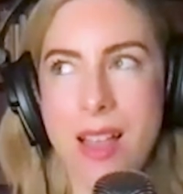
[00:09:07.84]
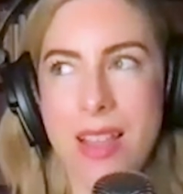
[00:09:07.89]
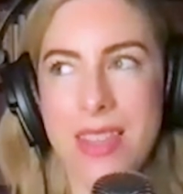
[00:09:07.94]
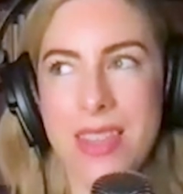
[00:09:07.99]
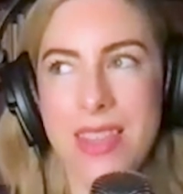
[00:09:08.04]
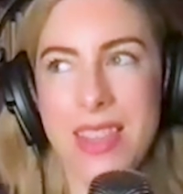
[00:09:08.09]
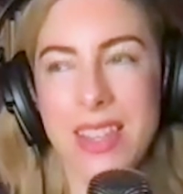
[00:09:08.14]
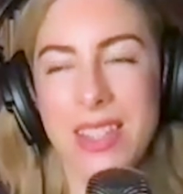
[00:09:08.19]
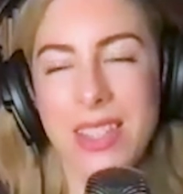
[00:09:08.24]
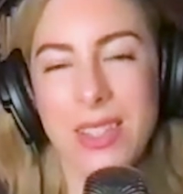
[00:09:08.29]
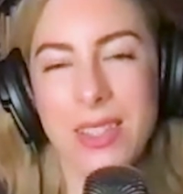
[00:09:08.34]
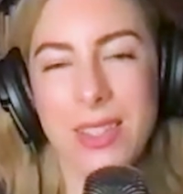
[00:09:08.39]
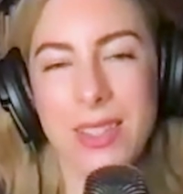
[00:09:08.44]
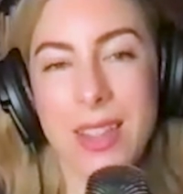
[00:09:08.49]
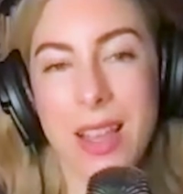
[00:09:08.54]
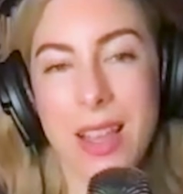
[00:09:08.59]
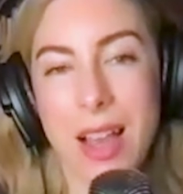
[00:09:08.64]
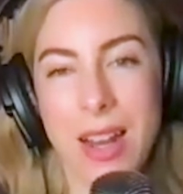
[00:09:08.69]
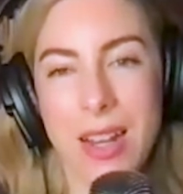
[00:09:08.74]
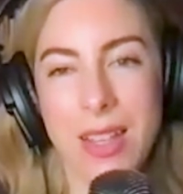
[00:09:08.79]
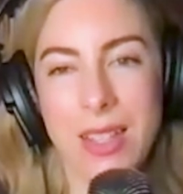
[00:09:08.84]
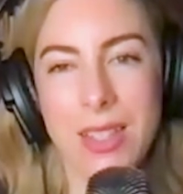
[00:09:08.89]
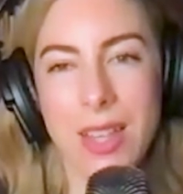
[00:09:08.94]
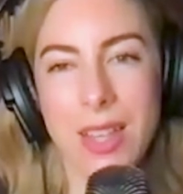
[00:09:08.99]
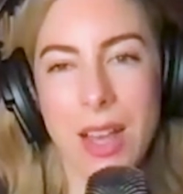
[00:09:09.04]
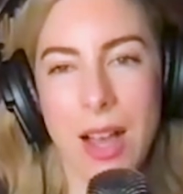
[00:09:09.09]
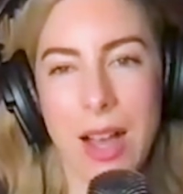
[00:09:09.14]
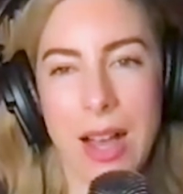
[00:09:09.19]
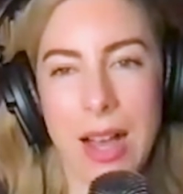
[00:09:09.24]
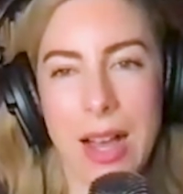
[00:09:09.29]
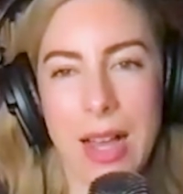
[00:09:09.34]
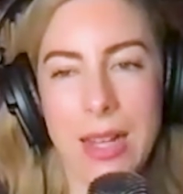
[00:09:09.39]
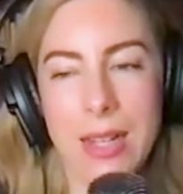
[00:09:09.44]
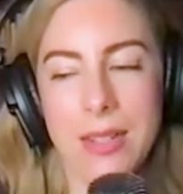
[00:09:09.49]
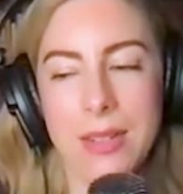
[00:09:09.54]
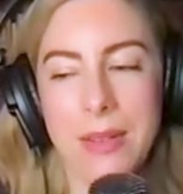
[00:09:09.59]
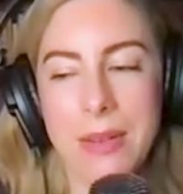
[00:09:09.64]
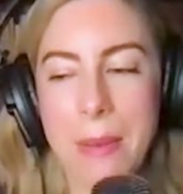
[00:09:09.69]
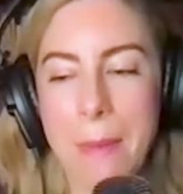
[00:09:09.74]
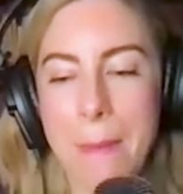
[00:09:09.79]
This is not as hot,
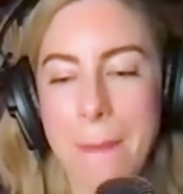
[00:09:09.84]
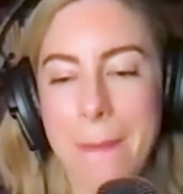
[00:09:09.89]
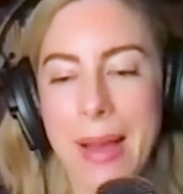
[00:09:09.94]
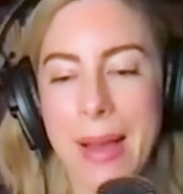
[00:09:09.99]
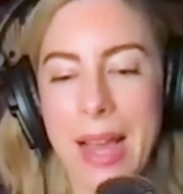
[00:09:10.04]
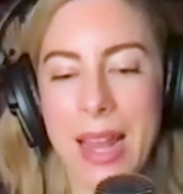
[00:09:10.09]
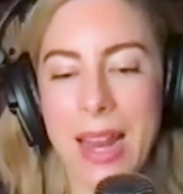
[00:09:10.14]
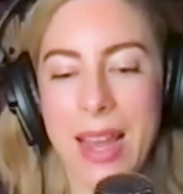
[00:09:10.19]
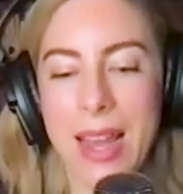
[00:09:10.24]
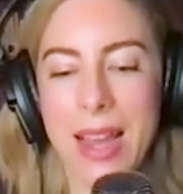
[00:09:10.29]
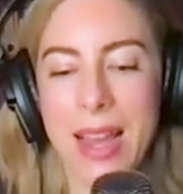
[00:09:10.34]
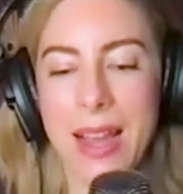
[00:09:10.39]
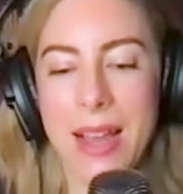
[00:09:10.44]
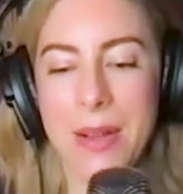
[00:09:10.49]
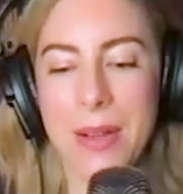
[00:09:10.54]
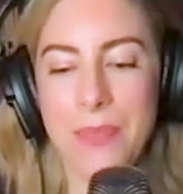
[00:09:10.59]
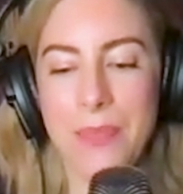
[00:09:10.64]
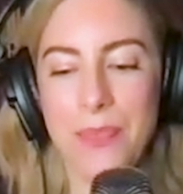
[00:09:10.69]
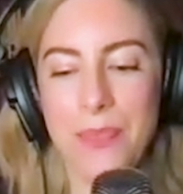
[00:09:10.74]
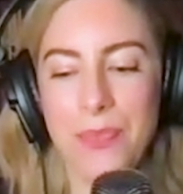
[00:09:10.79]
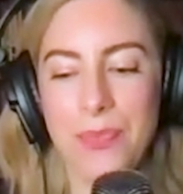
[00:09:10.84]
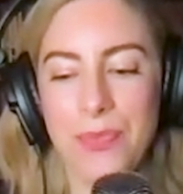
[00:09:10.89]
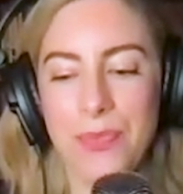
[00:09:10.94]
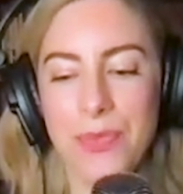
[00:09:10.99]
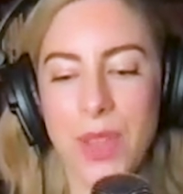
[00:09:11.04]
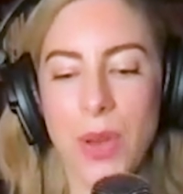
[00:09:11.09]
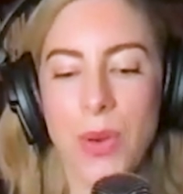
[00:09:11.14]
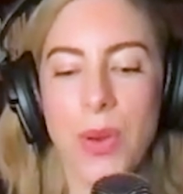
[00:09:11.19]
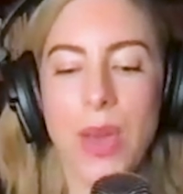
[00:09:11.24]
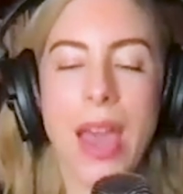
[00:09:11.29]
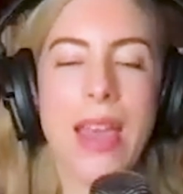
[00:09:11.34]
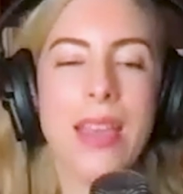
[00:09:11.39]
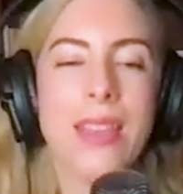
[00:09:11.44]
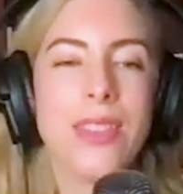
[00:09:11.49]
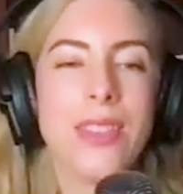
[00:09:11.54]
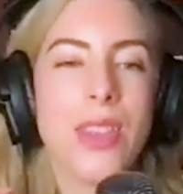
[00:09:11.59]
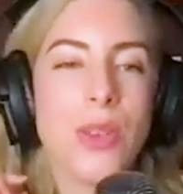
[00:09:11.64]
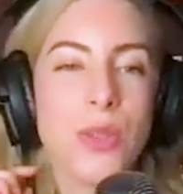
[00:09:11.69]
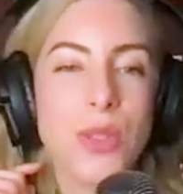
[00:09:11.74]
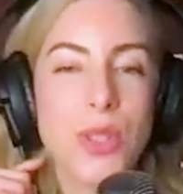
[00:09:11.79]
but okay.
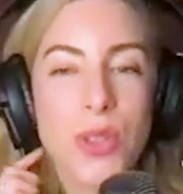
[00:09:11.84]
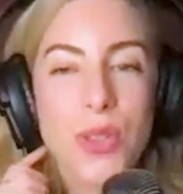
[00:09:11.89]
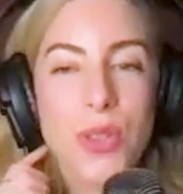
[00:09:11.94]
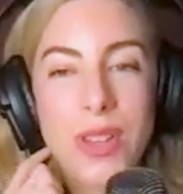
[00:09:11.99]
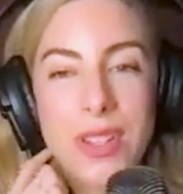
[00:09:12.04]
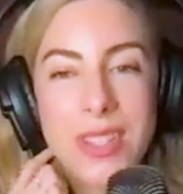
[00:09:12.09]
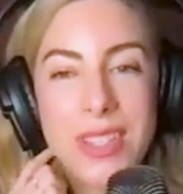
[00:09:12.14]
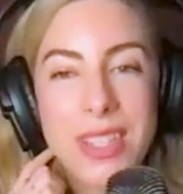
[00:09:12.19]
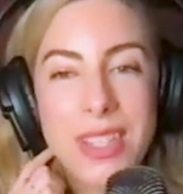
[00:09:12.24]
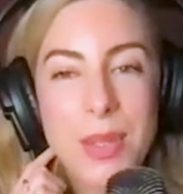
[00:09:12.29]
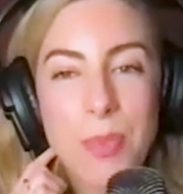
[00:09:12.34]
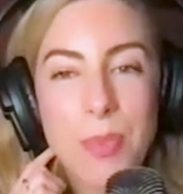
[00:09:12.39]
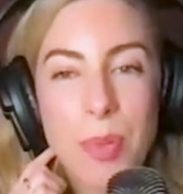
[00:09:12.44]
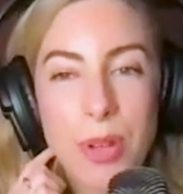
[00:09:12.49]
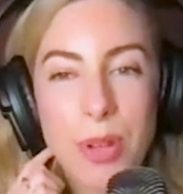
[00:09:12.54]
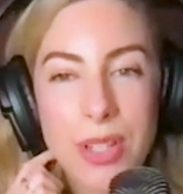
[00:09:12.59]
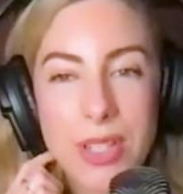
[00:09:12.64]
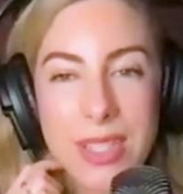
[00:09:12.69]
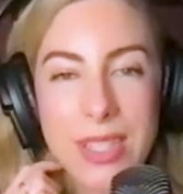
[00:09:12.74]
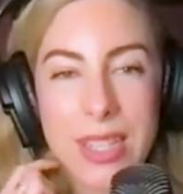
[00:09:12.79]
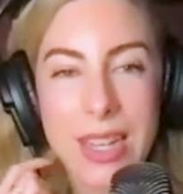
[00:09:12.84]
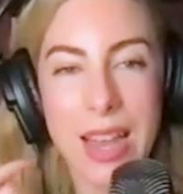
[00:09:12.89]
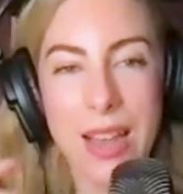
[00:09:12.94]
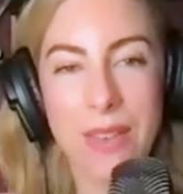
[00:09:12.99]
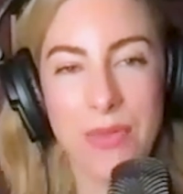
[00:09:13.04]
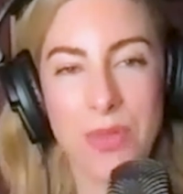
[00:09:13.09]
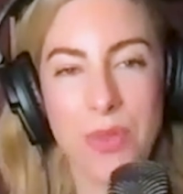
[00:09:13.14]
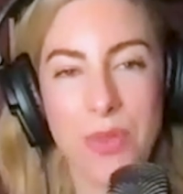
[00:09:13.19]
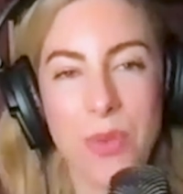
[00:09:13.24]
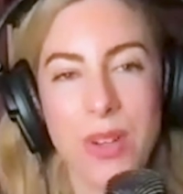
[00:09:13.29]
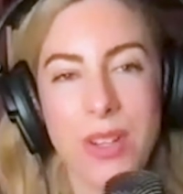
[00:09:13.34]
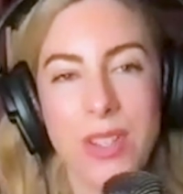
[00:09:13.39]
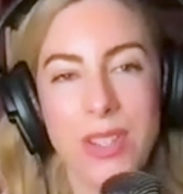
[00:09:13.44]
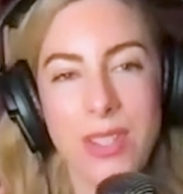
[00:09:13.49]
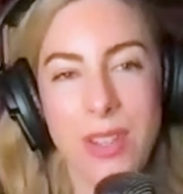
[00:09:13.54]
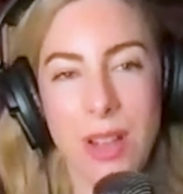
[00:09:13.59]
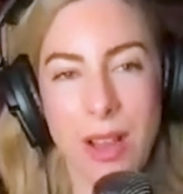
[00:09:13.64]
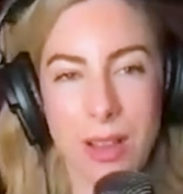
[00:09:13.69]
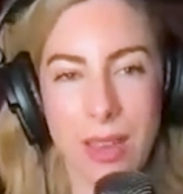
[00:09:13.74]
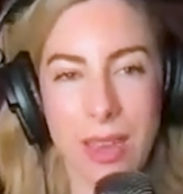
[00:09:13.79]
There's these books that everyone is
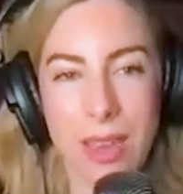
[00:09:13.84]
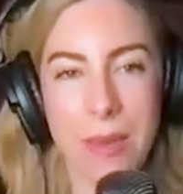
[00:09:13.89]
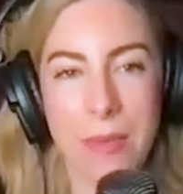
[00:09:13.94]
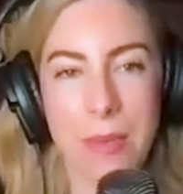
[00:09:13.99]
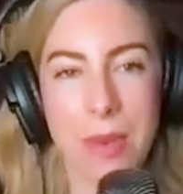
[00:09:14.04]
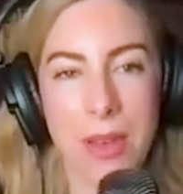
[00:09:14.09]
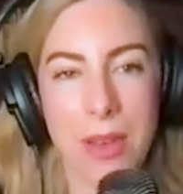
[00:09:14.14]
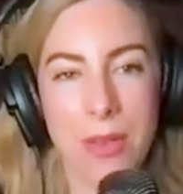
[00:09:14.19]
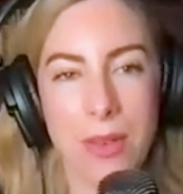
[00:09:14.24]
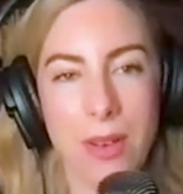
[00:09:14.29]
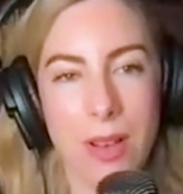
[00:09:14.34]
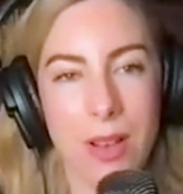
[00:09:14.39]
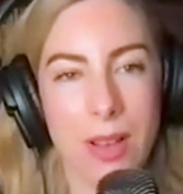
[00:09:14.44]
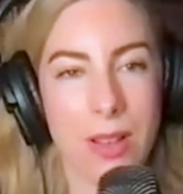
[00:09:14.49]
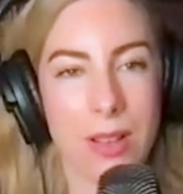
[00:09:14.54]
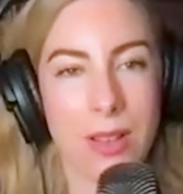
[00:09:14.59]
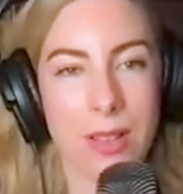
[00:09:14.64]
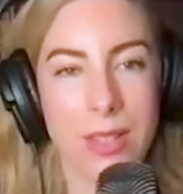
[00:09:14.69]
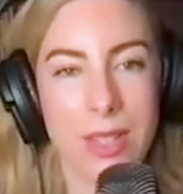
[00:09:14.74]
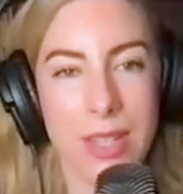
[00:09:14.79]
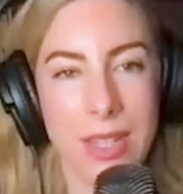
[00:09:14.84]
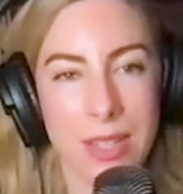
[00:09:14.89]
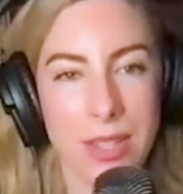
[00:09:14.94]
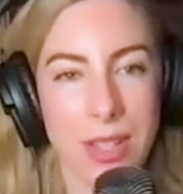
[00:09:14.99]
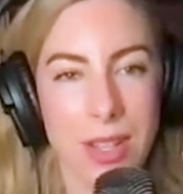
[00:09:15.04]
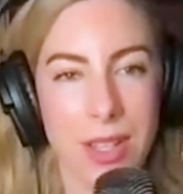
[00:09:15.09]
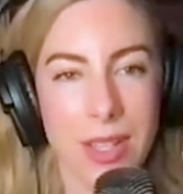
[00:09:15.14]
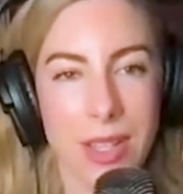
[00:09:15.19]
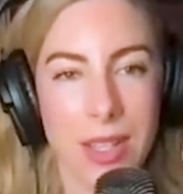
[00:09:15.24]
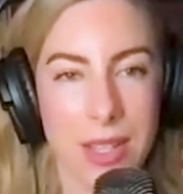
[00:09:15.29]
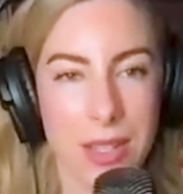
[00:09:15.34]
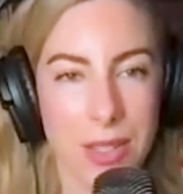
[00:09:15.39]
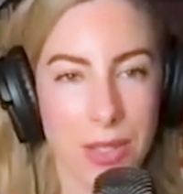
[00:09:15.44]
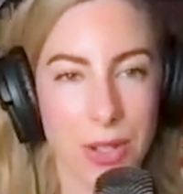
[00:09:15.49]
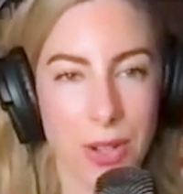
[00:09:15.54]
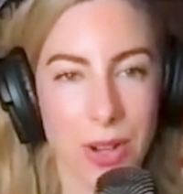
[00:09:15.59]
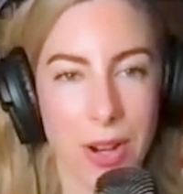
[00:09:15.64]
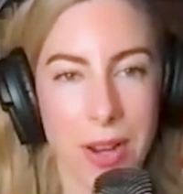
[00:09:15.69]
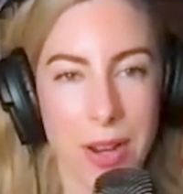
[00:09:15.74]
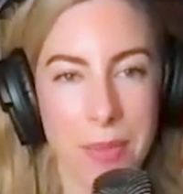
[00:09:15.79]
talking about on TikTok and
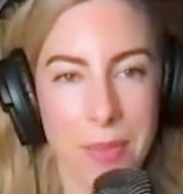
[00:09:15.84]
Instagram.